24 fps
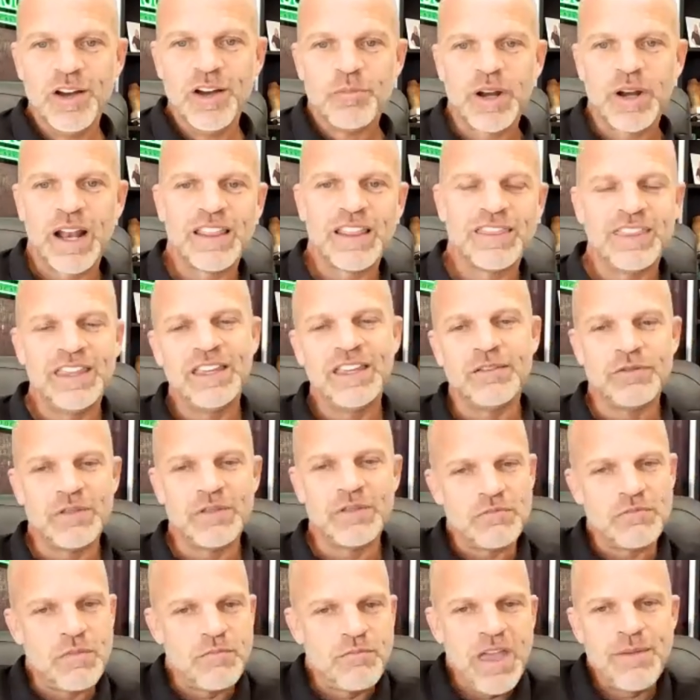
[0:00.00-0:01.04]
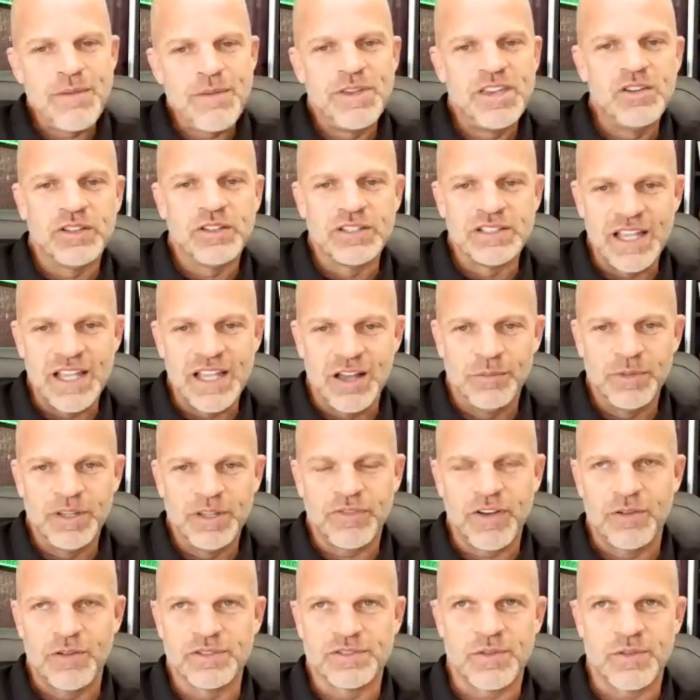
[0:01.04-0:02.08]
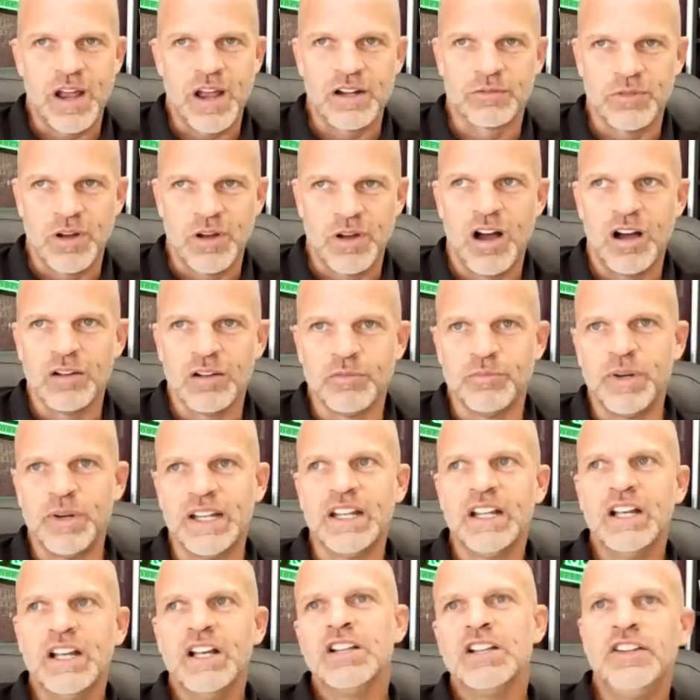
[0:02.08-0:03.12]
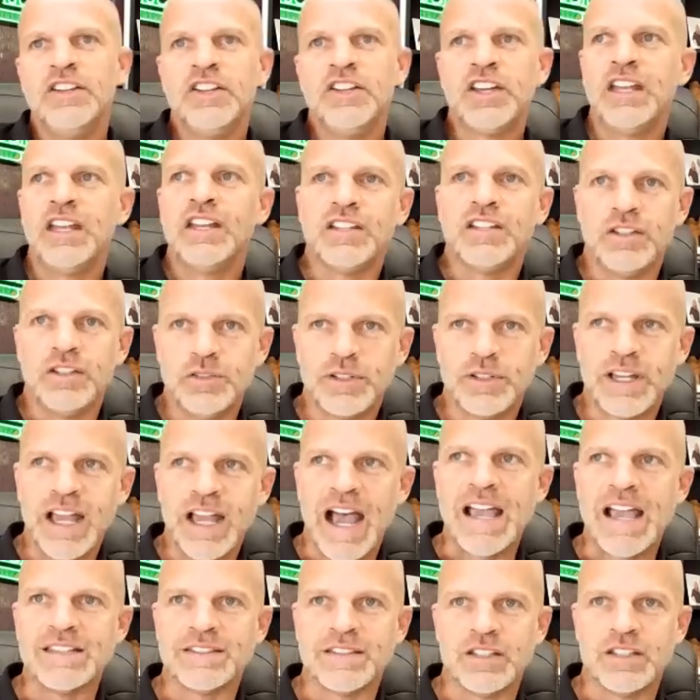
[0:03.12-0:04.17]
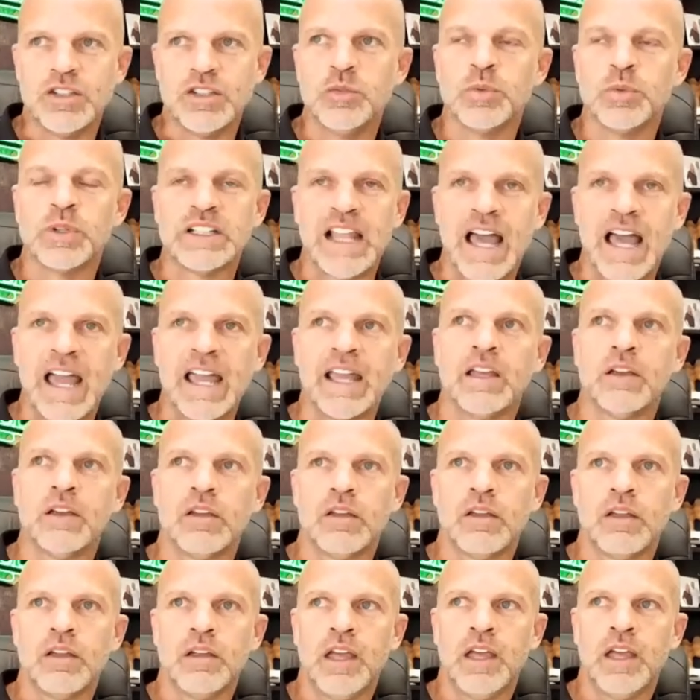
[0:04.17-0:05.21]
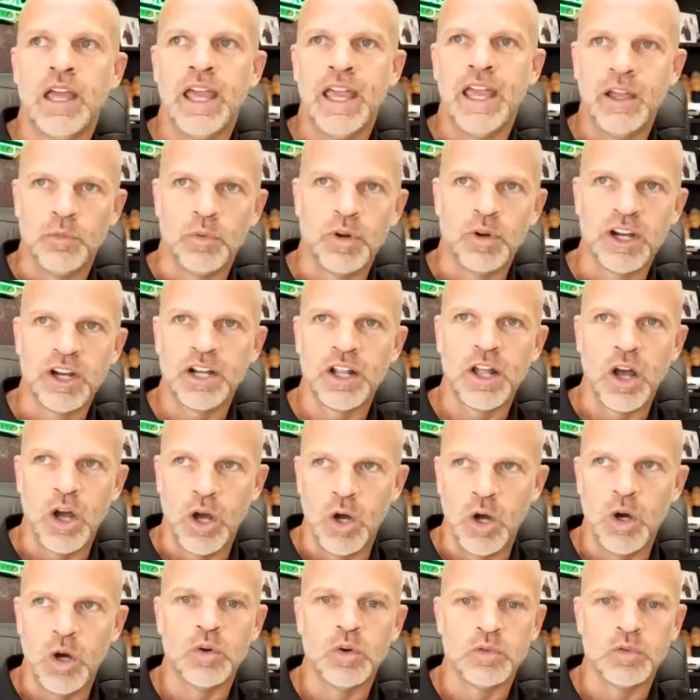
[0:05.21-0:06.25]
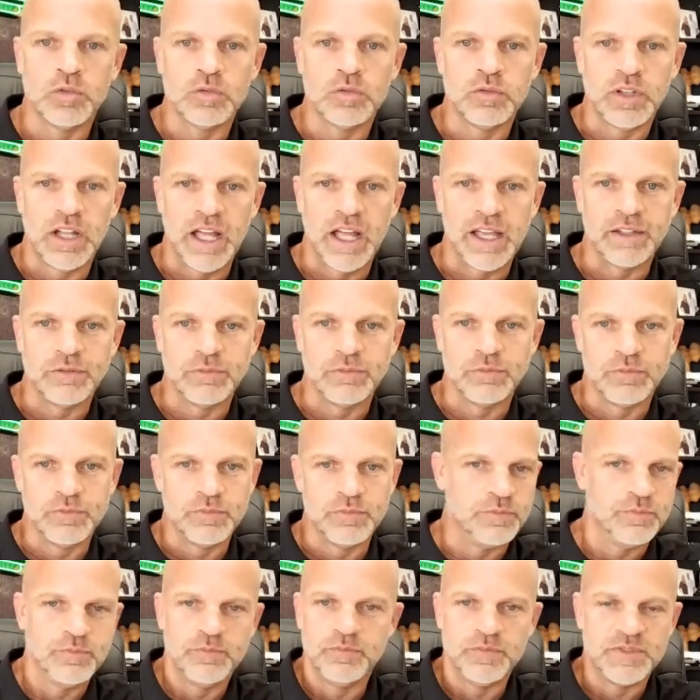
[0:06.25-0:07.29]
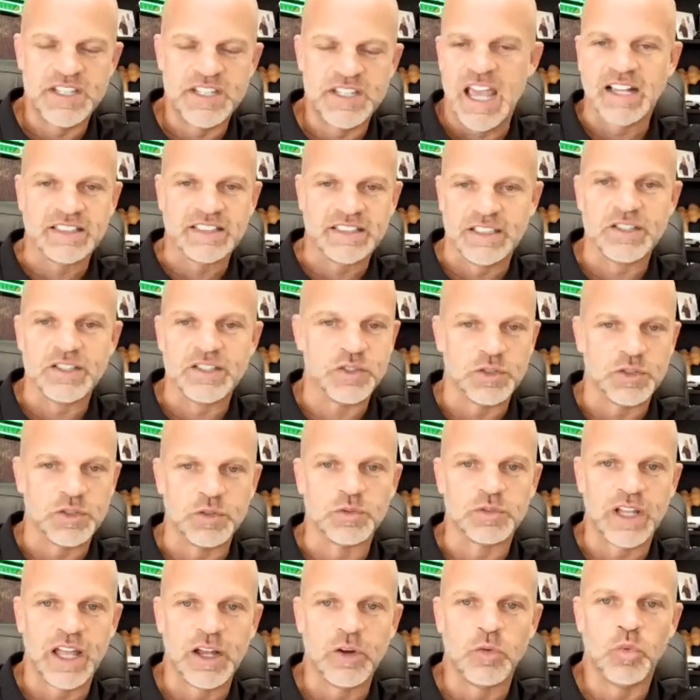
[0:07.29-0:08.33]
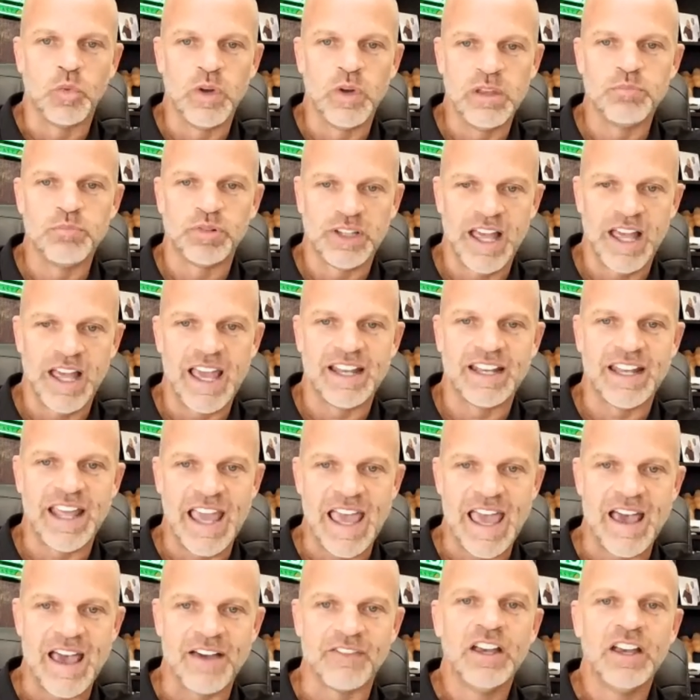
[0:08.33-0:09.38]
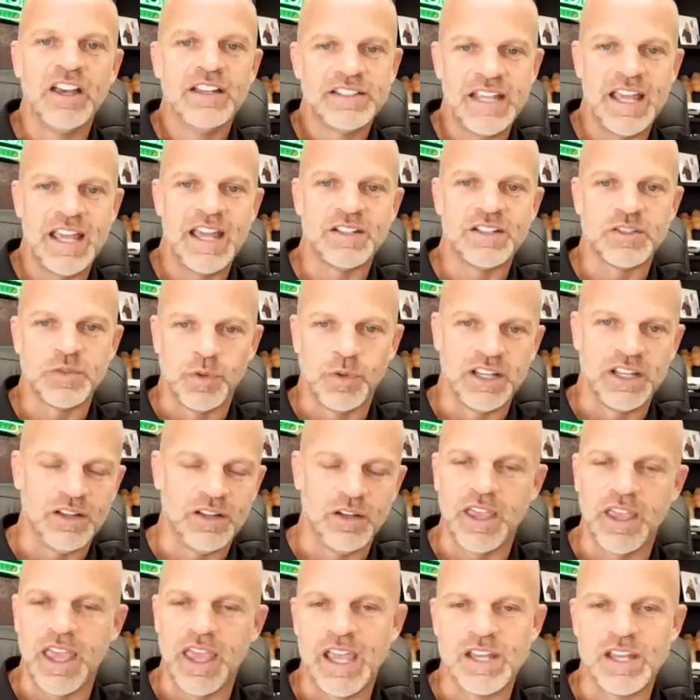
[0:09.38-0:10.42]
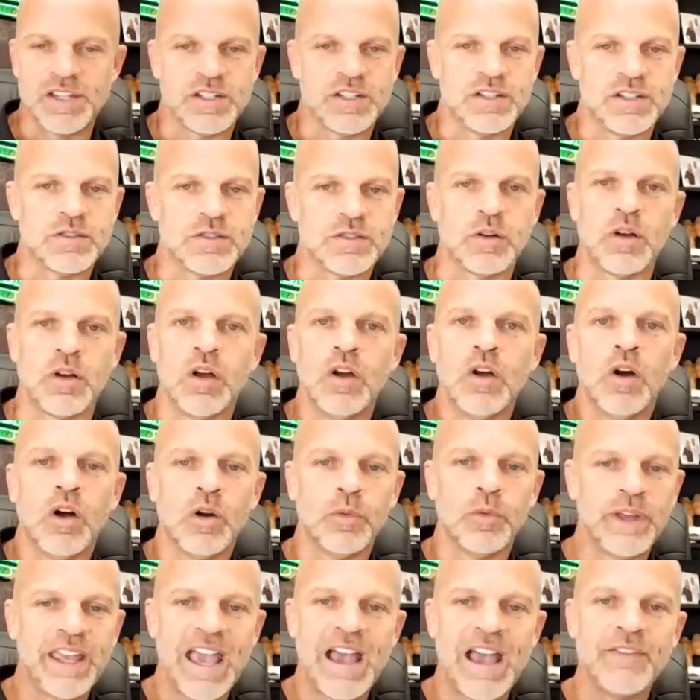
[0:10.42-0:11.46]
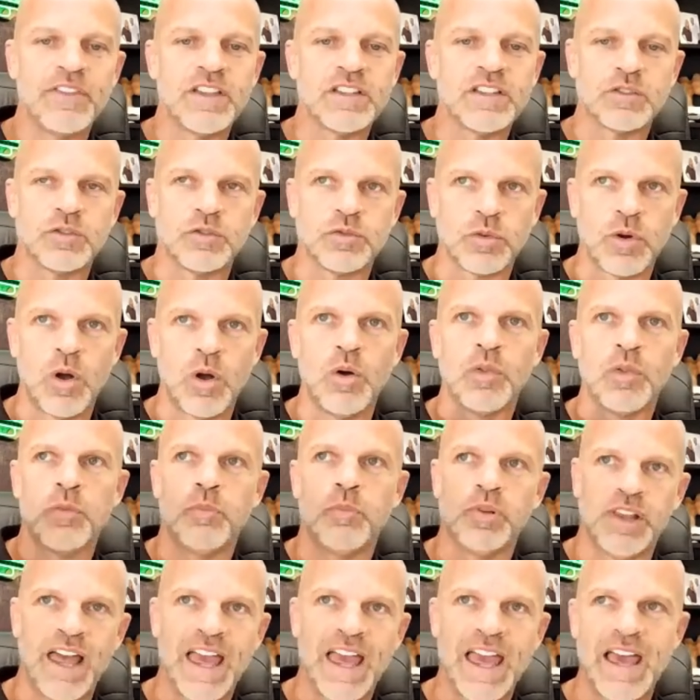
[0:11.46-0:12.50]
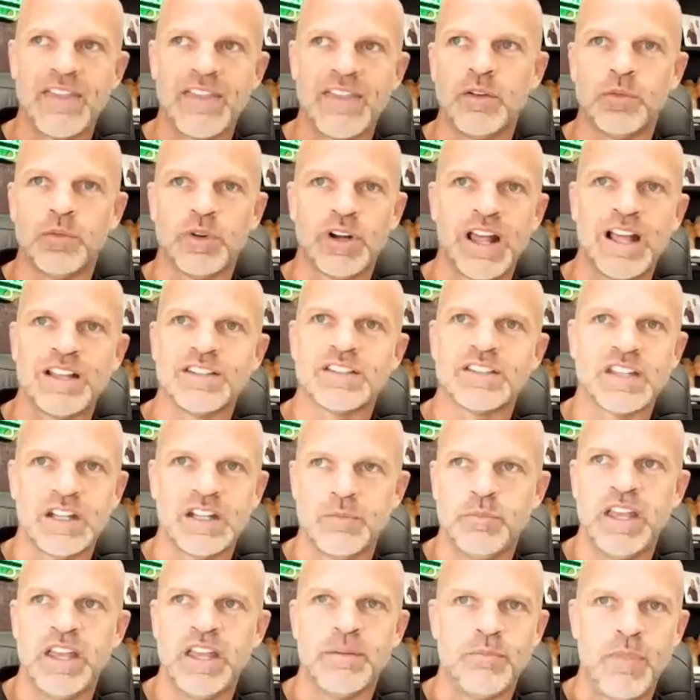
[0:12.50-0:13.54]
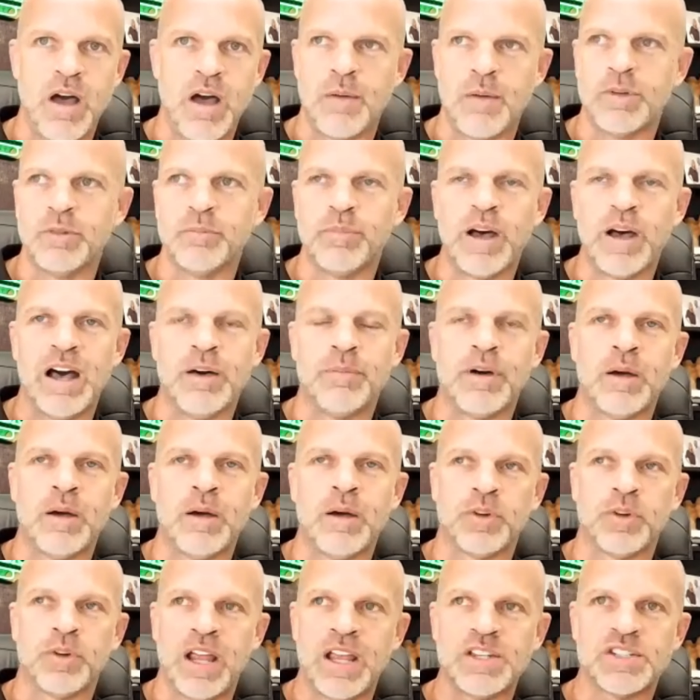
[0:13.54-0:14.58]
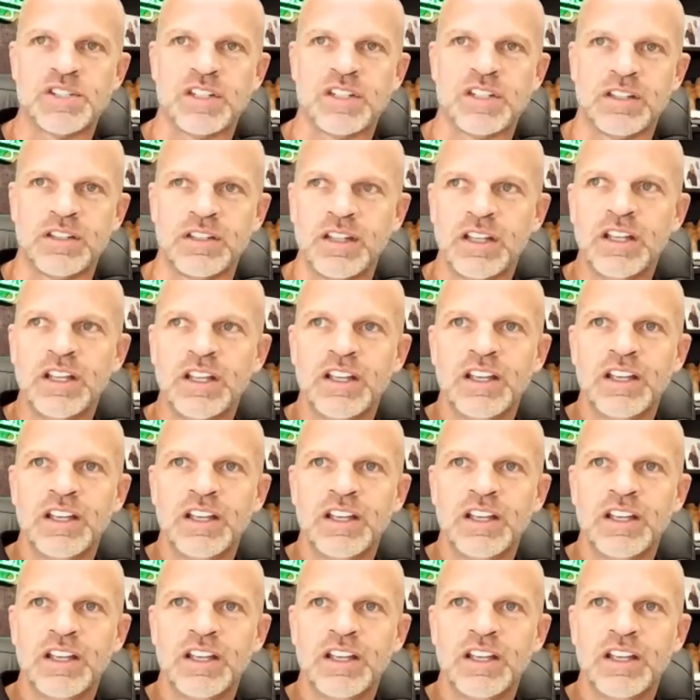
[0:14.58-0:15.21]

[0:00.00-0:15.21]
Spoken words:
but I think maybe you can tell me if I was right or wrong, but looking at you guys, you were like, hey, we're going to own like Texas soon. Like we plan to have 10, 20 locations, or we have this growth plan that we're not just going to be a mom and pop operation.